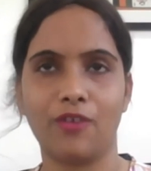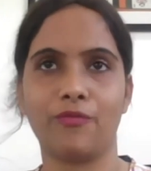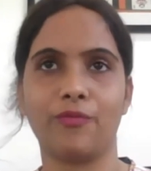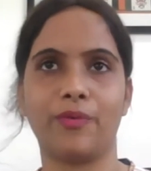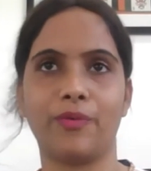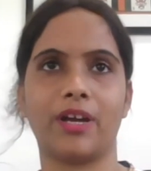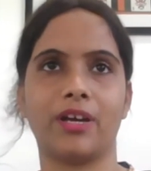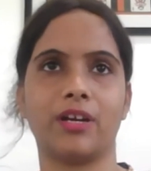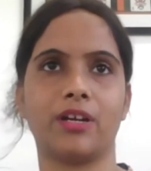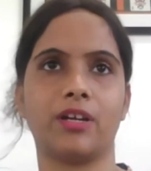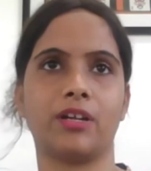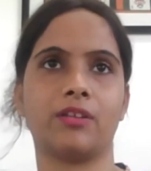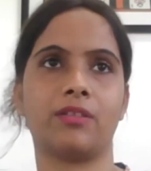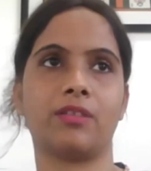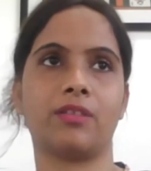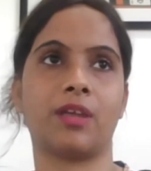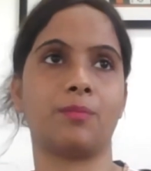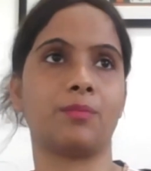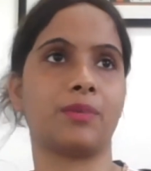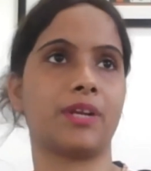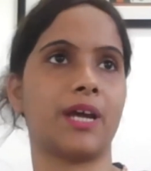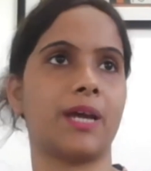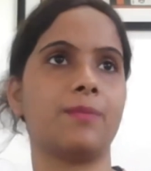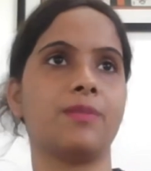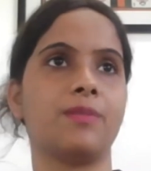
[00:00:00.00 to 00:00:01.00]
where
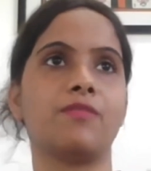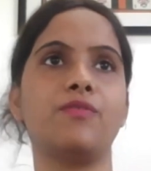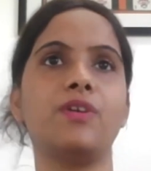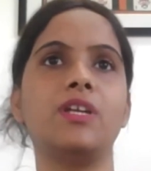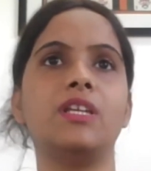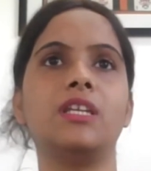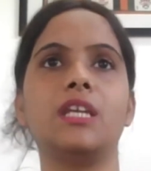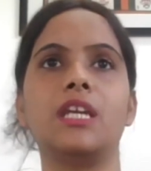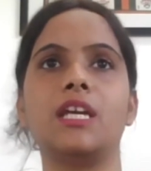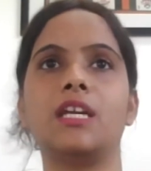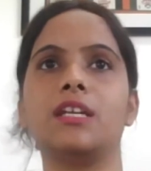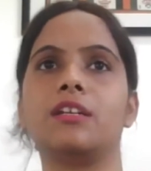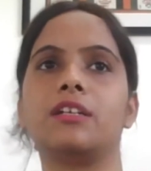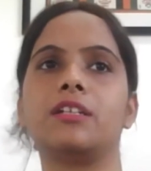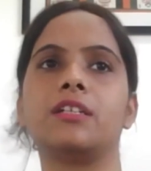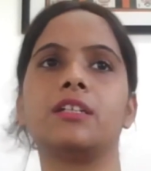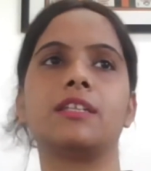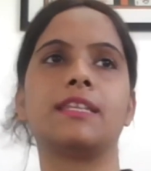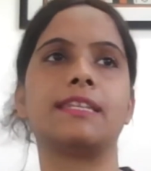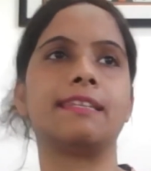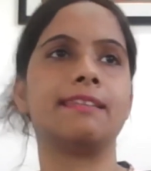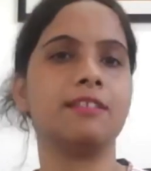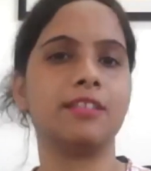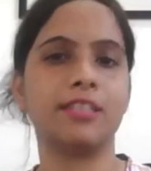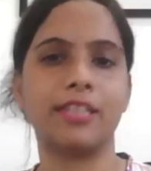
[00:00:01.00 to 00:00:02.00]
sometimes we needed
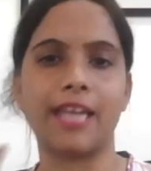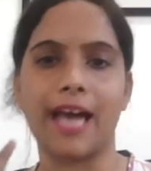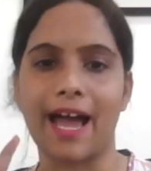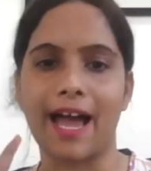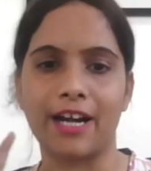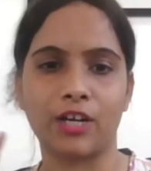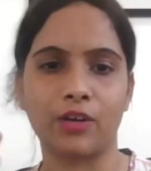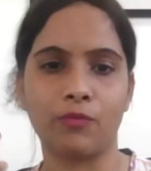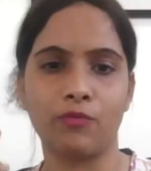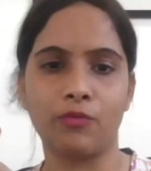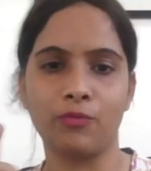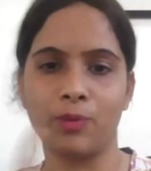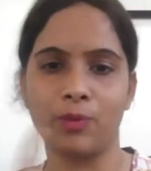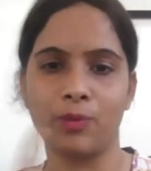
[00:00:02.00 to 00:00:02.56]
that